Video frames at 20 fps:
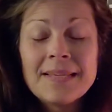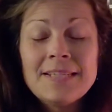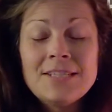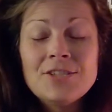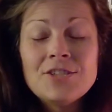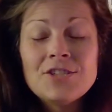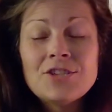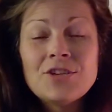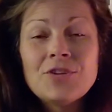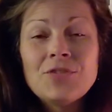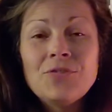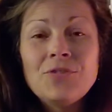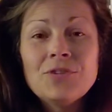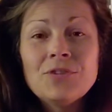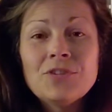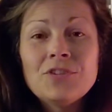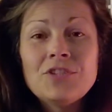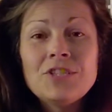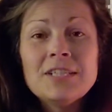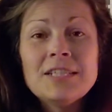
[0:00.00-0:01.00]
So if
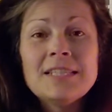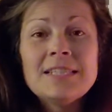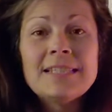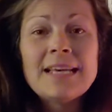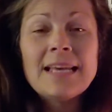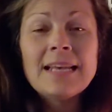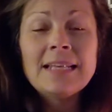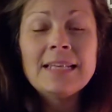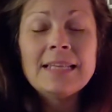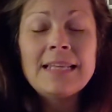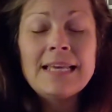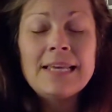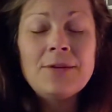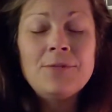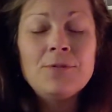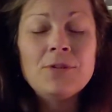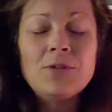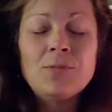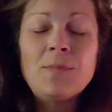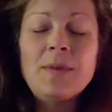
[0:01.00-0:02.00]
you'll just settle in
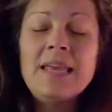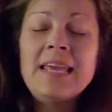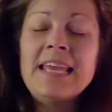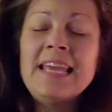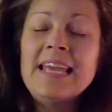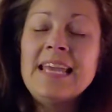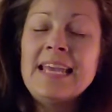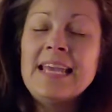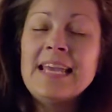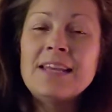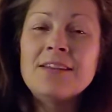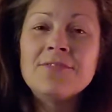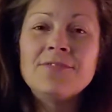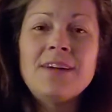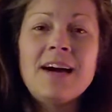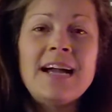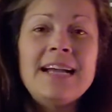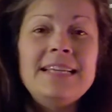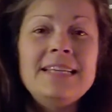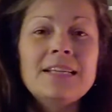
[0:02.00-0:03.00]
with me and
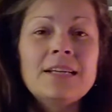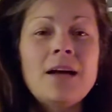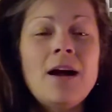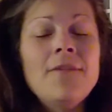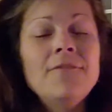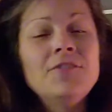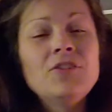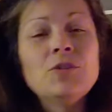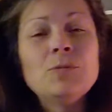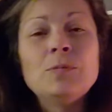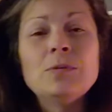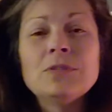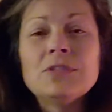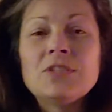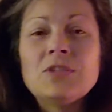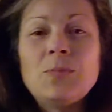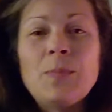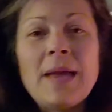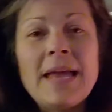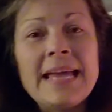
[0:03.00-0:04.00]
find a comfortable
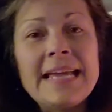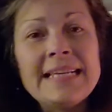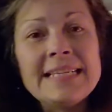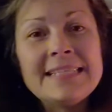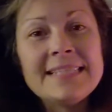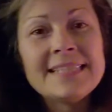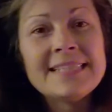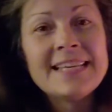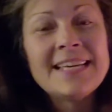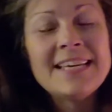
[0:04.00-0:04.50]
space